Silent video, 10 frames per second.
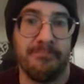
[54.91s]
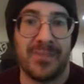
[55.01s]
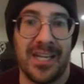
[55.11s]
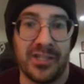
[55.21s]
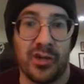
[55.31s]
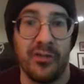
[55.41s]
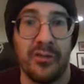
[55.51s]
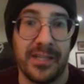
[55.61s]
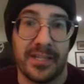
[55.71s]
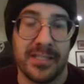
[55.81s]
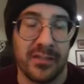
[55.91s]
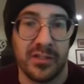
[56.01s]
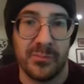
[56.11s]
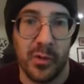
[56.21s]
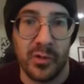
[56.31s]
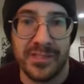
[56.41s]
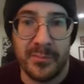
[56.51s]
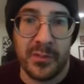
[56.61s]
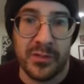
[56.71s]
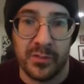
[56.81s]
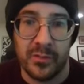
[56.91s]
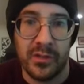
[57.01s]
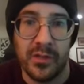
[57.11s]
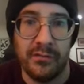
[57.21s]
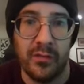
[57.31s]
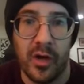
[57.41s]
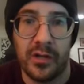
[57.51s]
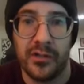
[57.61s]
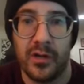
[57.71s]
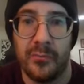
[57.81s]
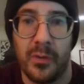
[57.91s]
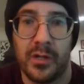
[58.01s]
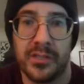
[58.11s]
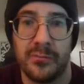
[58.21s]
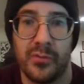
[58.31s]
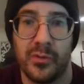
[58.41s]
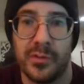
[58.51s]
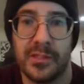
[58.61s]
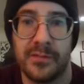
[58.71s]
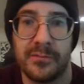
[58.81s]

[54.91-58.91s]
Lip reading: Catch all the latest on tomorrow's episode of Locked On Boston Bruins.